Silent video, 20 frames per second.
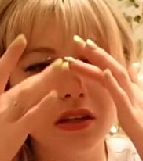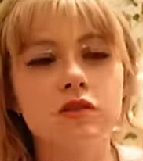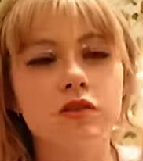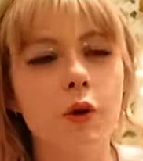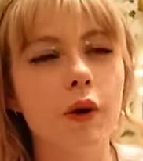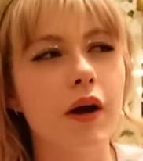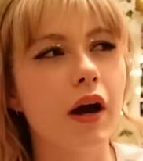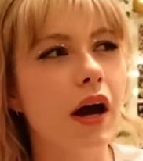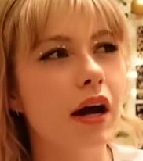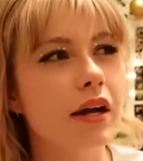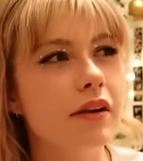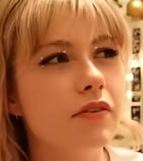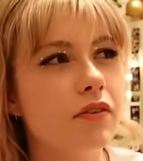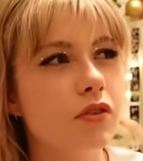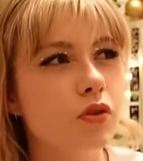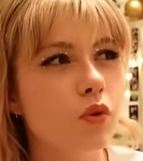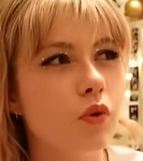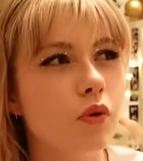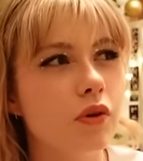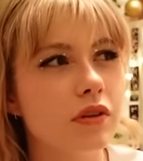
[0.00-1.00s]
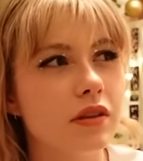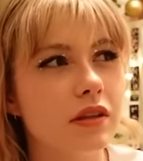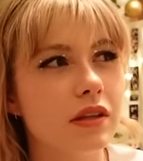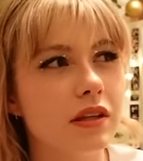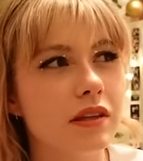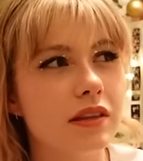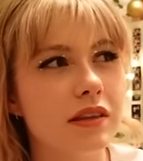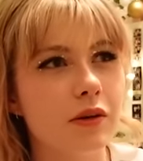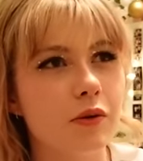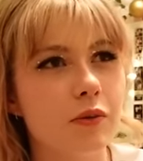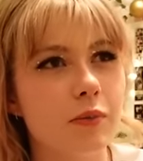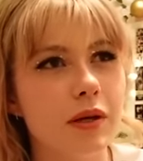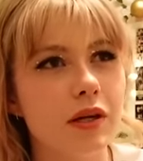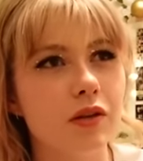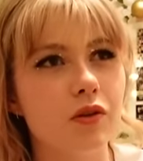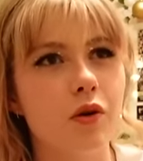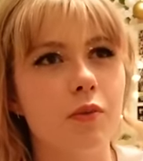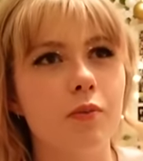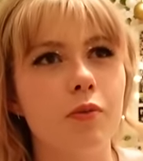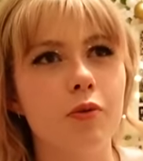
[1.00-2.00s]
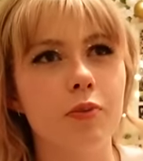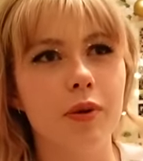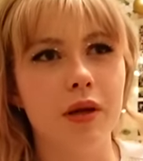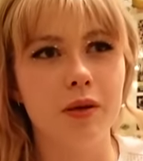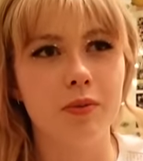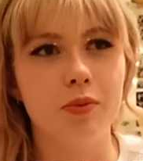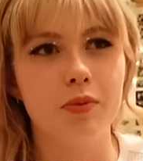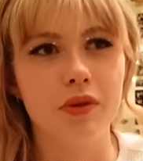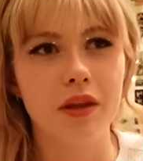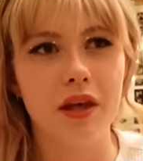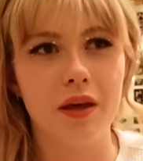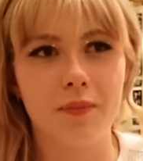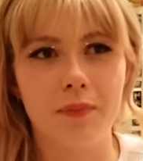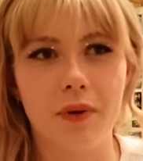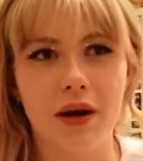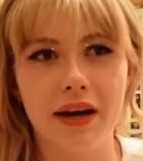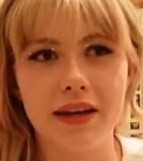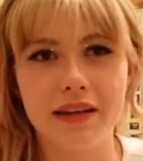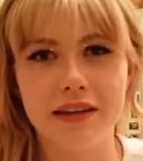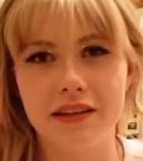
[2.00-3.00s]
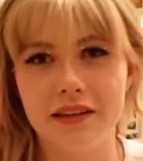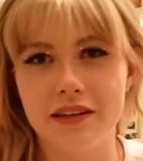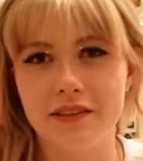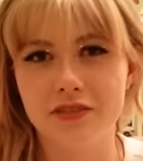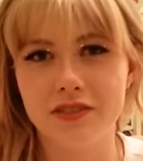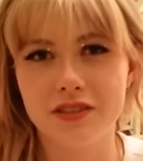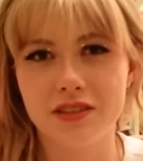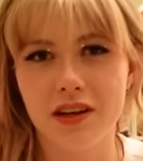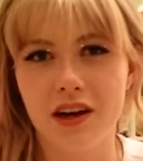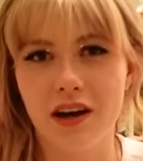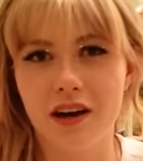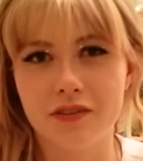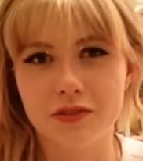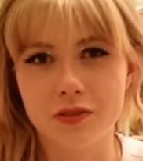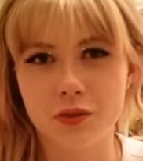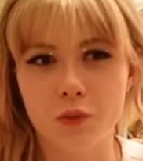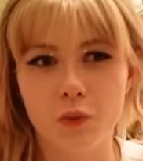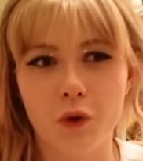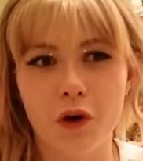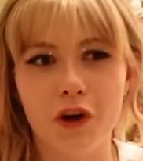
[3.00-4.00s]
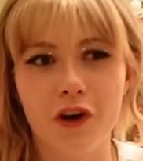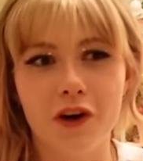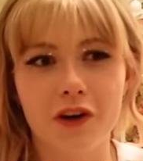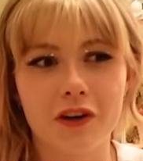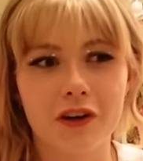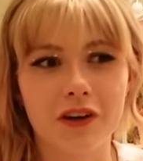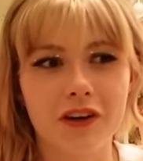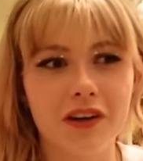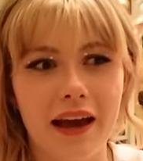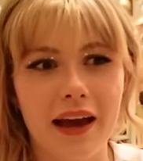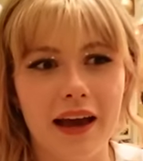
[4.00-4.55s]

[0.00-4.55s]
So I kind of thought that there would be a lot more people there buying gifts after work.